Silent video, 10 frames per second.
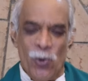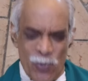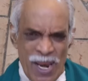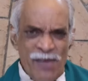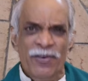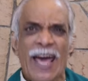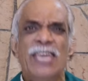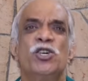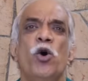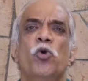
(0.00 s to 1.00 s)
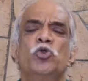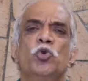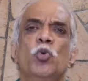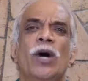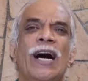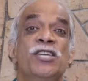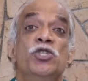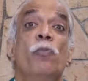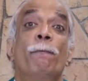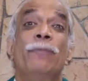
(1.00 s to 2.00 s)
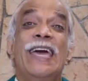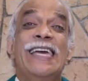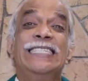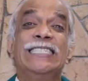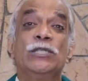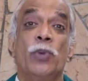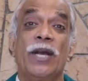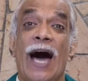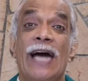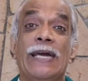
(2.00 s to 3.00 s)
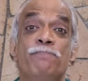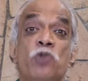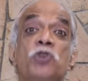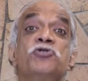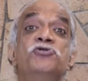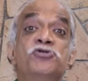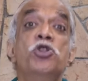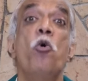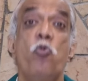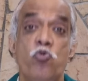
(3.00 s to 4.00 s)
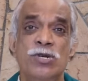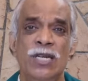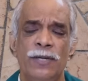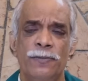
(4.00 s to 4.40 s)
Whenever I go to a new place where I am not known